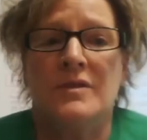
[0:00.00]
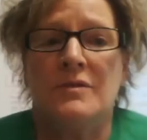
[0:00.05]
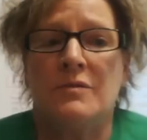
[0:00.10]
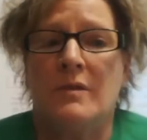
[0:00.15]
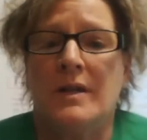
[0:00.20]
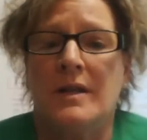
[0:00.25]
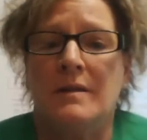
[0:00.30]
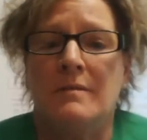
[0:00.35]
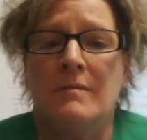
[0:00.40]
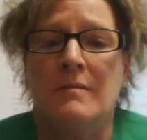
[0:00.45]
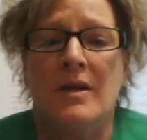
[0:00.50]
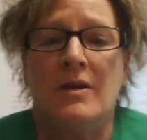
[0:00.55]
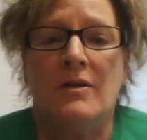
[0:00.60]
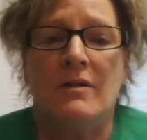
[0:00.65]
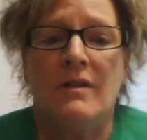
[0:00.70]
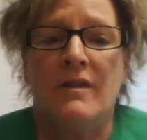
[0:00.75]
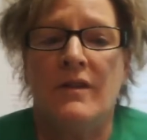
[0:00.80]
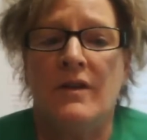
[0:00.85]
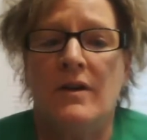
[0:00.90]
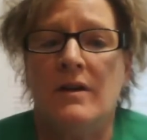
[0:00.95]
running
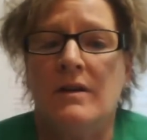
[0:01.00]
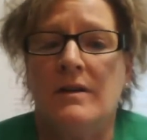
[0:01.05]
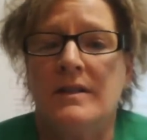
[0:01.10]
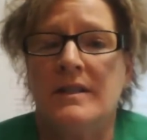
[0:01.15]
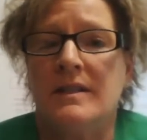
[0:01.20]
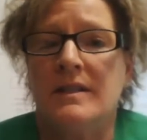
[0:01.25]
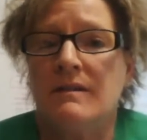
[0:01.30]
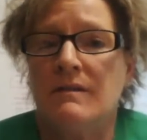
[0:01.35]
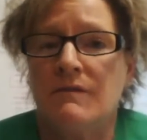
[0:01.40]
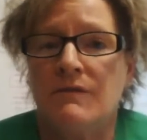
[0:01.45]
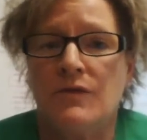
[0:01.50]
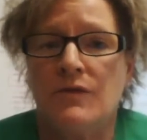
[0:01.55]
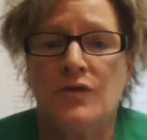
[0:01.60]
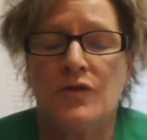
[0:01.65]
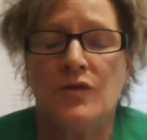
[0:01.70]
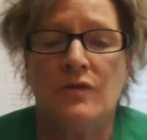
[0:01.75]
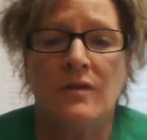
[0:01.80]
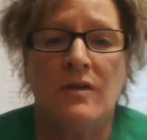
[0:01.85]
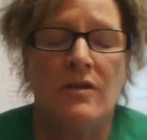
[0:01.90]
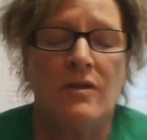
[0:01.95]
marathons in the
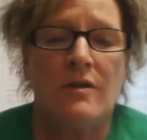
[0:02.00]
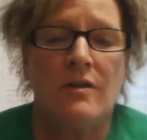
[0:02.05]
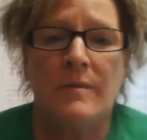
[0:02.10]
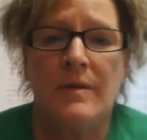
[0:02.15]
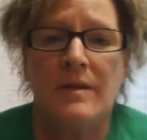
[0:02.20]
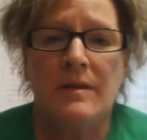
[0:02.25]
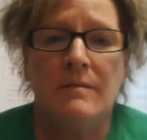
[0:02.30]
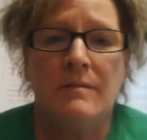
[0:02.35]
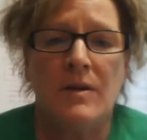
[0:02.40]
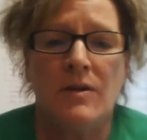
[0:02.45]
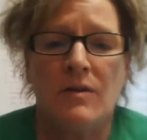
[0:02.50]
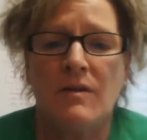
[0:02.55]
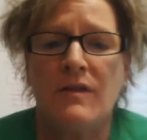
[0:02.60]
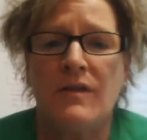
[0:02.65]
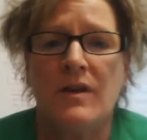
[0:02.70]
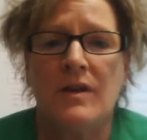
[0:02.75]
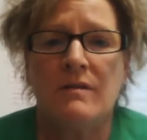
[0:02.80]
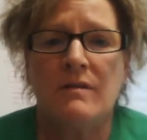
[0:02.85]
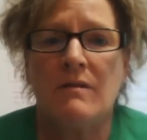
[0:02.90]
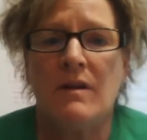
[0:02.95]
virtual Garmin
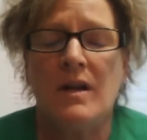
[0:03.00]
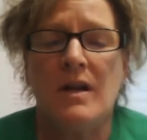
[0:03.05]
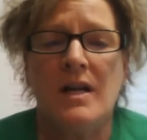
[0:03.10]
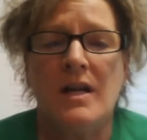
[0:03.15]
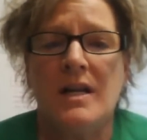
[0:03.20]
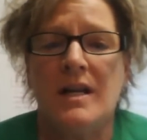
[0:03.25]
marathon run